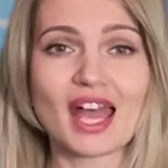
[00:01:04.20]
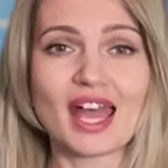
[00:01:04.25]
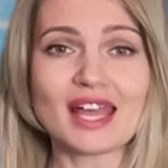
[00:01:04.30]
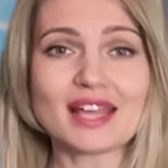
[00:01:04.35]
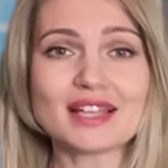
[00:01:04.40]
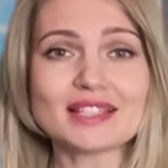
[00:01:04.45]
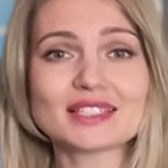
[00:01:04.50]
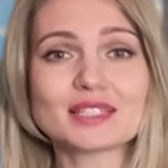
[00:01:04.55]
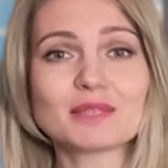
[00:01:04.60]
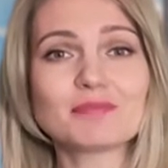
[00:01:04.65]

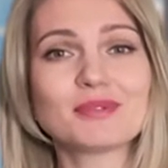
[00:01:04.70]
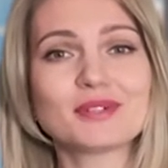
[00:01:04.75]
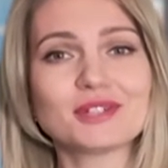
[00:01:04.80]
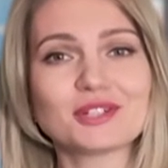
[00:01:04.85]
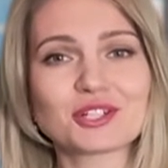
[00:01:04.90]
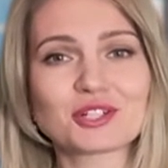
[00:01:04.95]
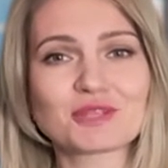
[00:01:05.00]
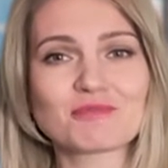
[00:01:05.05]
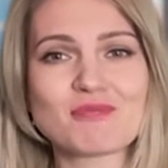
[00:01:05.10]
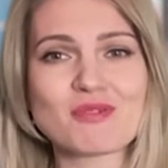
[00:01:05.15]
Its
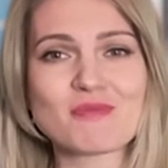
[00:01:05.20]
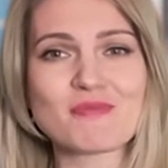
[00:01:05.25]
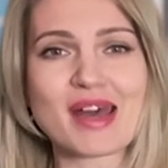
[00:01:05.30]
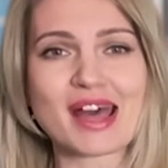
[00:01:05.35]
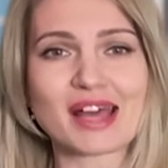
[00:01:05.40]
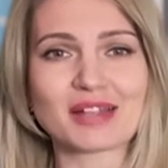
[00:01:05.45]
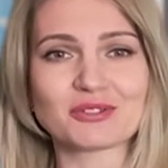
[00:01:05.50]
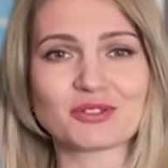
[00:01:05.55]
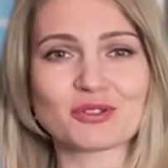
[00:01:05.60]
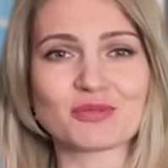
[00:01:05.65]
bullish
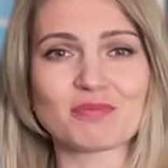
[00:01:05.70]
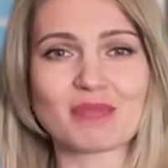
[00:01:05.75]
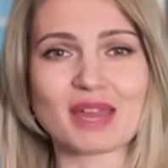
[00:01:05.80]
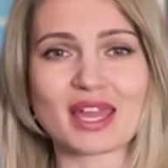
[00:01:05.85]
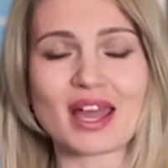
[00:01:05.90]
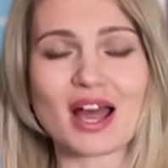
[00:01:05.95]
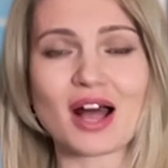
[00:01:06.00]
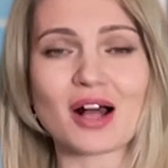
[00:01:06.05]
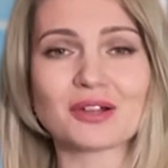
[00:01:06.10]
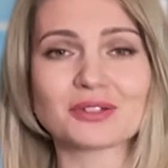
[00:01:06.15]
momentum
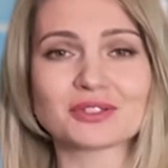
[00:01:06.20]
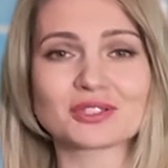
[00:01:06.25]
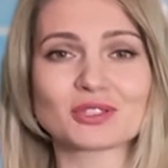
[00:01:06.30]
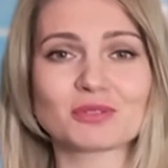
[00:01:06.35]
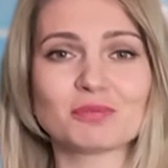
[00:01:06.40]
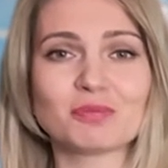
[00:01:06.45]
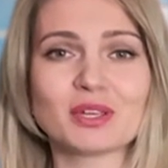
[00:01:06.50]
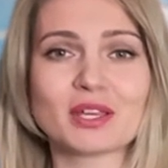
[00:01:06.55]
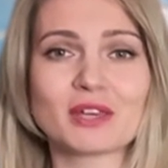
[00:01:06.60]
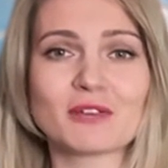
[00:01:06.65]
may
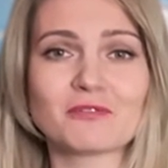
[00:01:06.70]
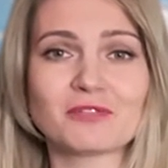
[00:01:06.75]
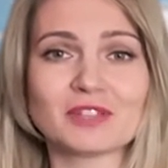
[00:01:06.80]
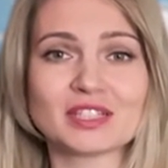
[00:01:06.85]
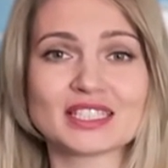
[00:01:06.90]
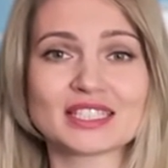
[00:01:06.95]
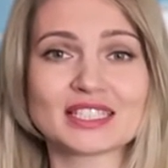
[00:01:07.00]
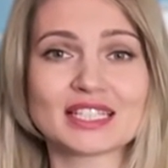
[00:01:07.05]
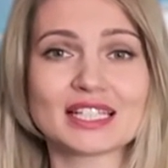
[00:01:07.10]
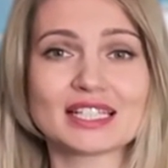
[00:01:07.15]
also be
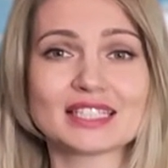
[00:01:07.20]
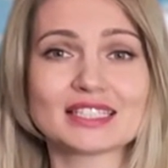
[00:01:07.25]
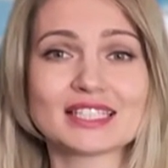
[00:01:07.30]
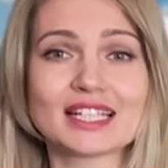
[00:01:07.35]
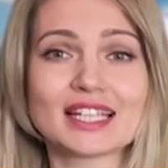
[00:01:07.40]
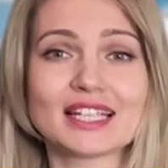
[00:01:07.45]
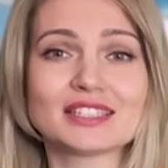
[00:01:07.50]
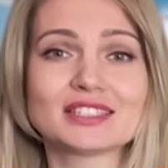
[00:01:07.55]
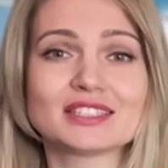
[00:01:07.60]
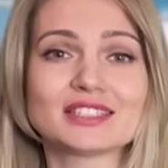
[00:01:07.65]

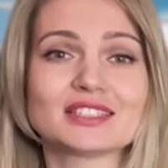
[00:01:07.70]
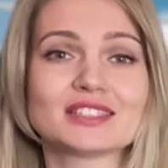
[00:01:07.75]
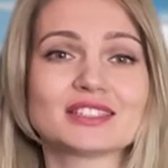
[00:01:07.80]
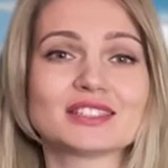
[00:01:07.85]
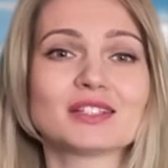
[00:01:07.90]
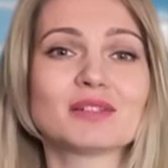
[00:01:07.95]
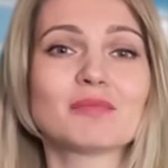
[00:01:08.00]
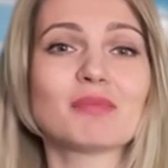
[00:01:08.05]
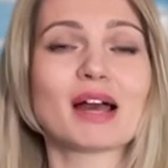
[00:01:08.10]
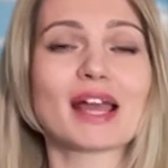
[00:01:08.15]

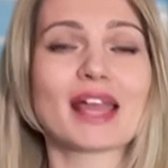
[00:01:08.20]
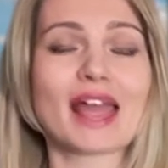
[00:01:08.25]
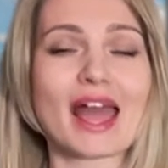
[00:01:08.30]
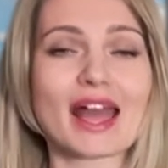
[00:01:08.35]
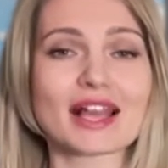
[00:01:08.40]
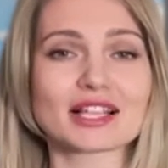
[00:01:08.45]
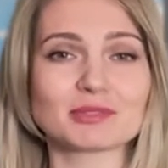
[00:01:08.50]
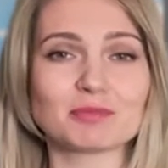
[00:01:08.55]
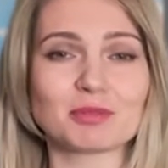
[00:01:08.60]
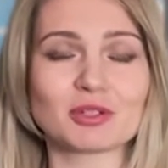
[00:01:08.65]
facilitated by
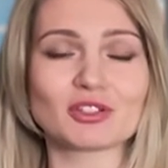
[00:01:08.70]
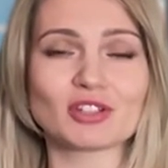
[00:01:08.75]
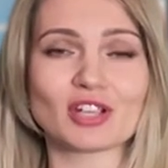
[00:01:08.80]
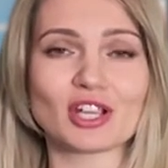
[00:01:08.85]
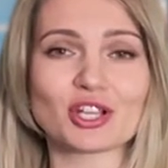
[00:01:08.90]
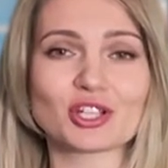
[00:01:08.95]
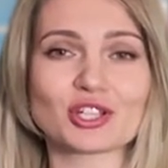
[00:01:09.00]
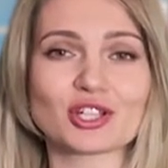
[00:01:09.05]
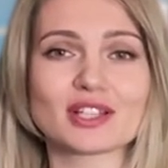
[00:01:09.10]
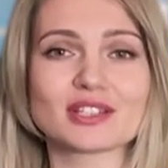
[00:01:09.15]

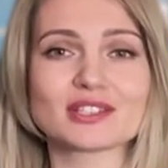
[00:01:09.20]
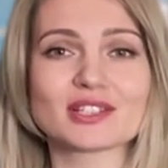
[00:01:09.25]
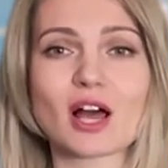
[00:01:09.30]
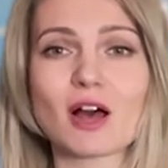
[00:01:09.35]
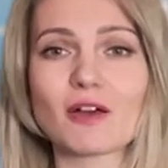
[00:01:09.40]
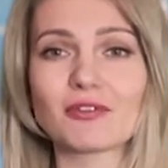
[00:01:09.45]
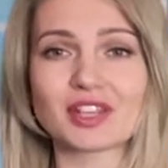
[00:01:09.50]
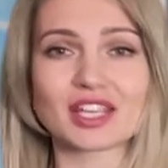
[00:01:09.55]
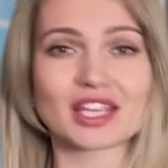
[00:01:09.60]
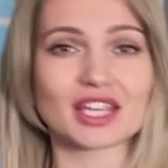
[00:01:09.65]
expectations
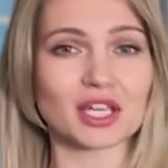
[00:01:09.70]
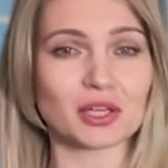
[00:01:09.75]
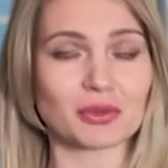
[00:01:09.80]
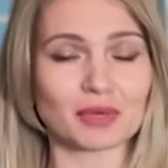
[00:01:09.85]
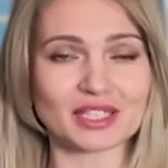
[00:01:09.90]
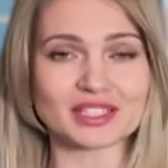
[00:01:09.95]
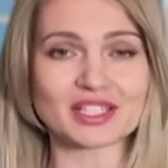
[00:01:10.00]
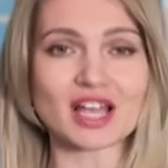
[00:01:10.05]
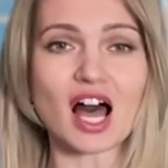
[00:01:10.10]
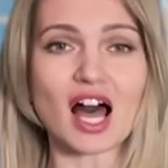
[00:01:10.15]
of the key
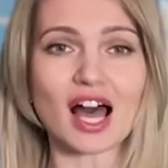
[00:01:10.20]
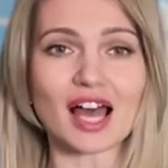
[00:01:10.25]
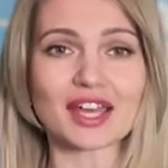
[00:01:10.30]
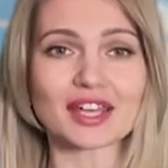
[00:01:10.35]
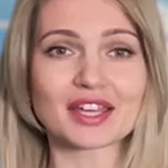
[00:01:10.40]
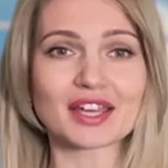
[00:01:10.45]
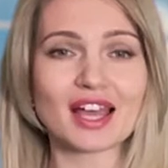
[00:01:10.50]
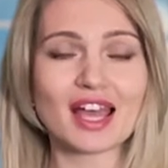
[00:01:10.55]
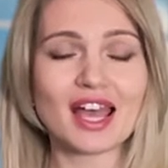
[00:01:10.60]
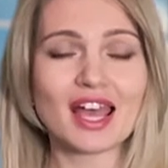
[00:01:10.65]
rate
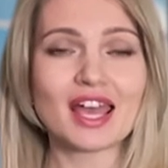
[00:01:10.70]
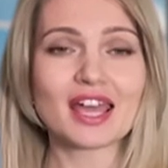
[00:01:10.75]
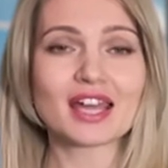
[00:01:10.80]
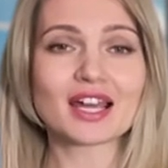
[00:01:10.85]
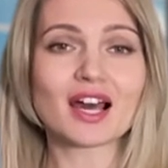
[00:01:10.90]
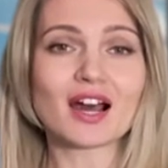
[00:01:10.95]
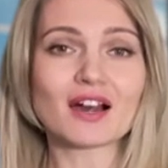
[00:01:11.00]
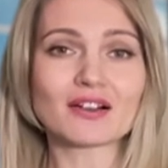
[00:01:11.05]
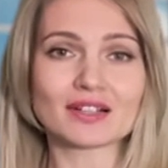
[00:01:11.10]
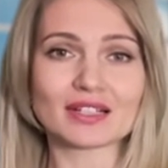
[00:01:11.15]
hike.
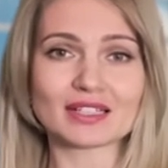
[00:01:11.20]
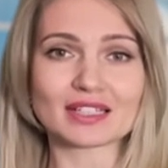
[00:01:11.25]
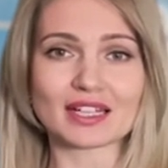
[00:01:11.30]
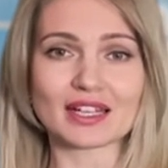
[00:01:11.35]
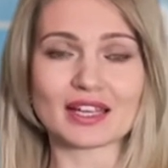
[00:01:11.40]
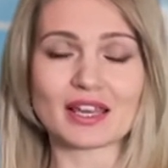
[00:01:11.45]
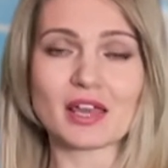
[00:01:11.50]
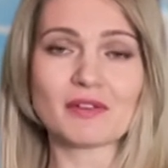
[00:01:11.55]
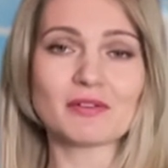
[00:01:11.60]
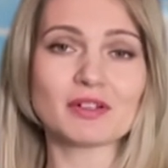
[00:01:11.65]

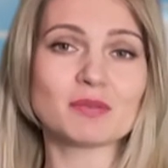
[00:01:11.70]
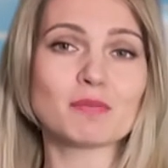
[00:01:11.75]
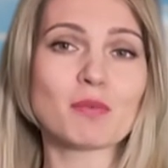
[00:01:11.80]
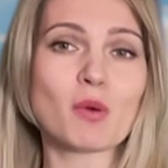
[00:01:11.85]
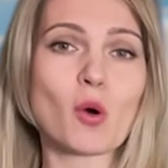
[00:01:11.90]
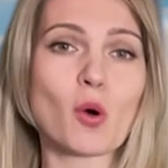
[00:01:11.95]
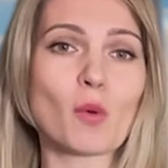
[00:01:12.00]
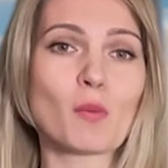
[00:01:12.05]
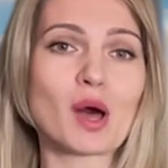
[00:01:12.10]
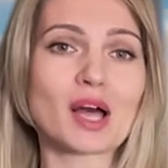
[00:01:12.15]
Currently, even
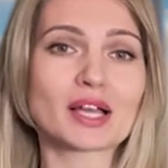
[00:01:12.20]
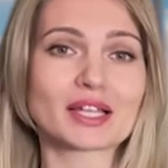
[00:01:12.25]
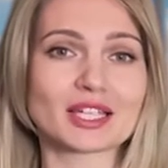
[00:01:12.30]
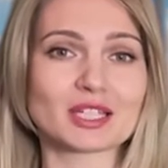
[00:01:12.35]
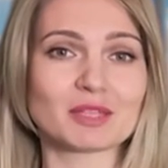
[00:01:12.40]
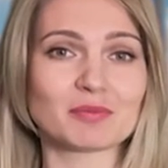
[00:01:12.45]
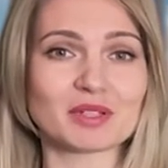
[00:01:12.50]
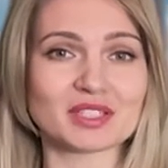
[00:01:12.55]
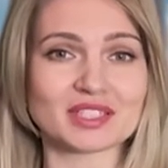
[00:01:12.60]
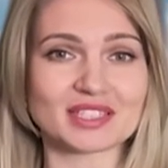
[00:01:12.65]
more
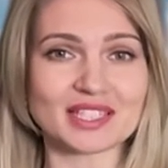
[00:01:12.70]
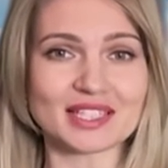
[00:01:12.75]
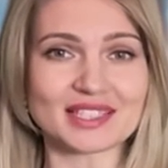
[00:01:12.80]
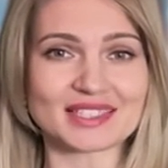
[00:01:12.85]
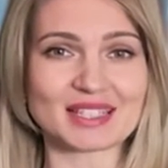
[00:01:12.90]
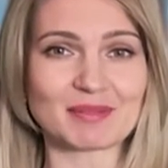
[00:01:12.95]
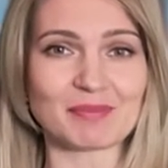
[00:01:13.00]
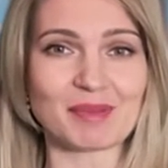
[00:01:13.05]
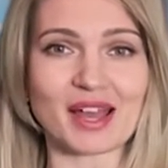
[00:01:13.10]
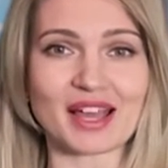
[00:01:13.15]
market
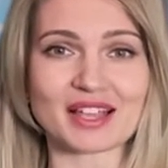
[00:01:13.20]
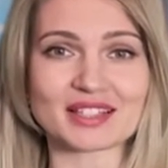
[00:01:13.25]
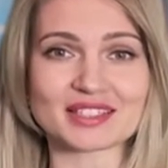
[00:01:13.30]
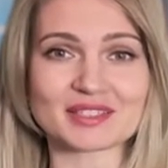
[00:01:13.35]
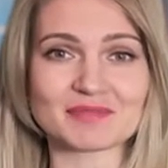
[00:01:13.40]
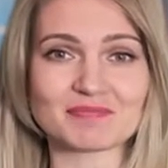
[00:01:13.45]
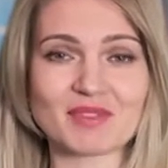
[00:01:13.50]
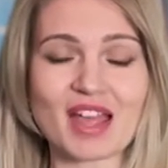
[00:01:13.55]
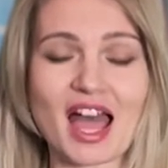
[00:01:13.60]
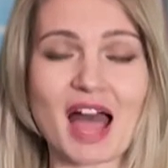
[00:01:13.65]

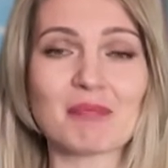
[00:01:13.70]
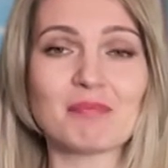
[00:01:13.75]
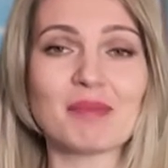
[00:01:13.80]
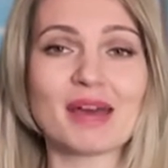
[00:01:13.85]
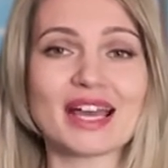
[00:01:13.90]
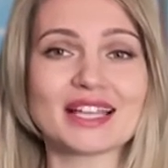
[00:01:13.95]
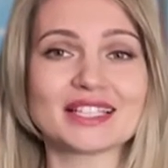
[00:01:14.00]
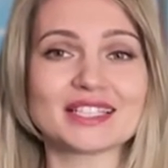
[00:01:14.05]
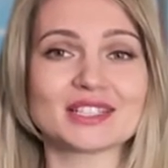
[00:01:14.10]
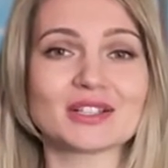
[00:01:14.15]
participants are
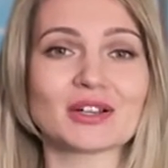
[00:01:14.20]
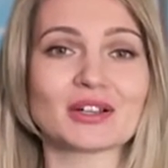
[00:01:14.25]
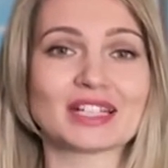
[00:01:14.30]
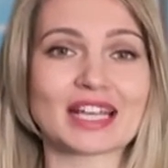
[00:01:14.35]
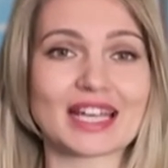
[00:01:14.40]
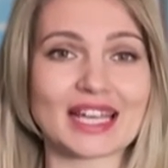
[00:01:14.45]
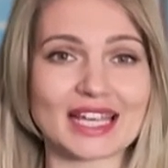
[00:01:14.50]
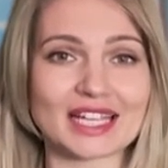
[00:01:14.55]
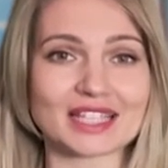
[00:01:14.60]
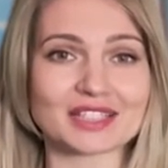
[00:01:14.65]
betting on
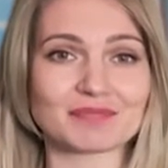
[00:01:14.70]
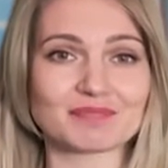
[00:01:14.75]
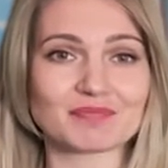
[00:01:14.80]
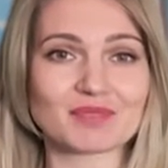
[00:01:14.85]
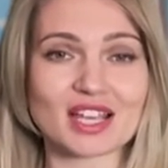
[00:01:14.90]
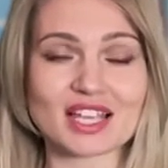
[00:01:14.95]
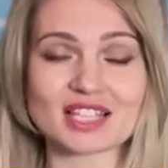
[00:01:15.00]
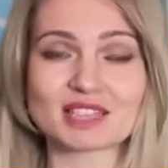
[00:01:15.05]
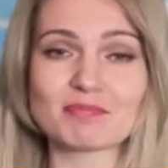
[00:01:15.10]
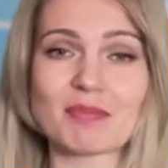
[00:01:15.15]
it,
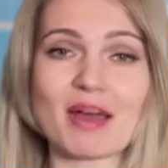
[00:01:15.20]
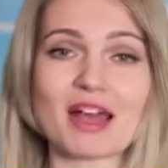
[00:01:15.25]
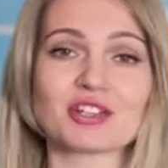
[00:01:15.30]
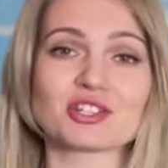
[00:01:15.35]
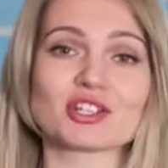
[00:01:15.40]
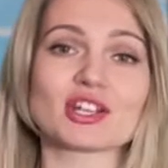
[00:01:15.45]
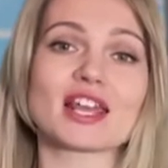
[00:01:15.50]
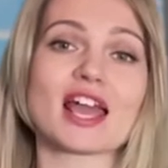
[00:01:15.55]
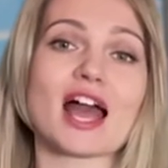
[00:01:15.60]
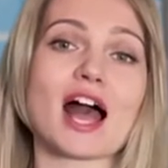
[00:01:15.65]

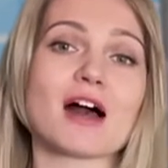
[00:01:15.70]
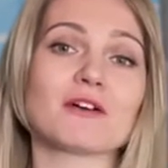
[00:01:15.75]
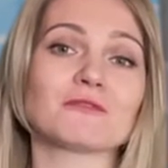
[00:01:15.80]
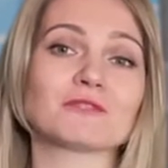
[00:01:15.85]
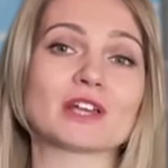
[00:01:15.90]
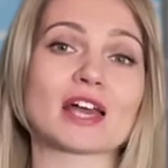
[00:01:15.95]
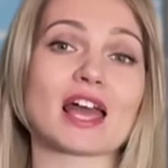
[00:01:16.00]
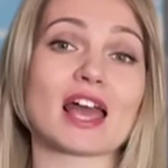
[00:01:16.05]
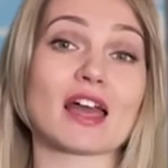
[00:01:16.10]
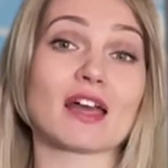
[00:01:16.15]
especially
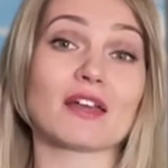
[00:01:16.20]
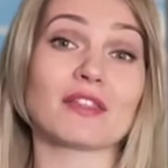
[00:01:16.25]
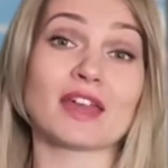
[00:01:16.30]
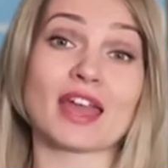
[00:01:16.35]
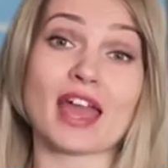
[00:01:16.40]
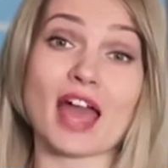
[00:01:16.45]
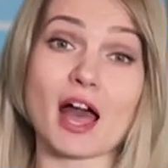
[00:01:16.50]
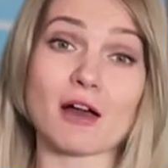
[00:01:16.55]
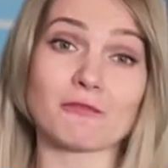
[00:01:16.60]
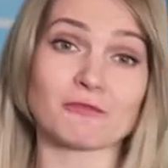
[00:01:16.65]
after
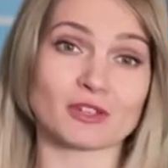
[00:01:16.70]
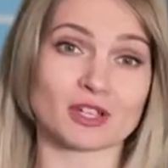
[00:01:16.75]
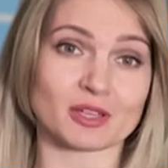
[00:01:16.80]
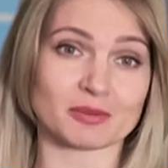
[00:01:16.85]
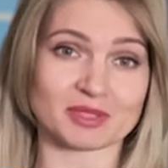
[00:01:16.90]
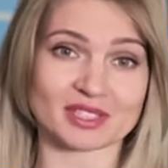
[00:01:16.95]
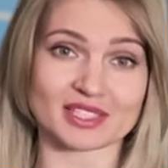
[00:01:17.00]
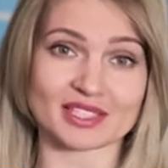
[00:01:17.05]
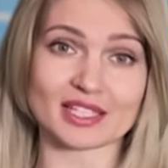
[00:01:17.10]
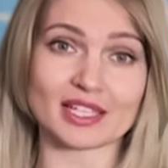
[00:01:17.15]
the
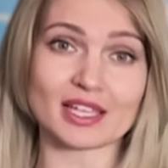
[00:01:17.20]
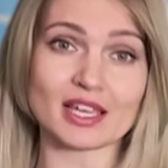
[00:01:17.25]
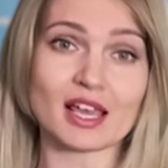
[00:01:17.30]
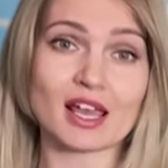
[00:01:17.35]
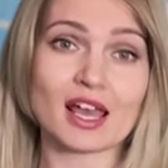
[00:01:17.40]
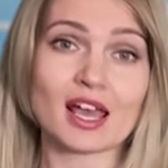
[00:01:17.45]
FOMC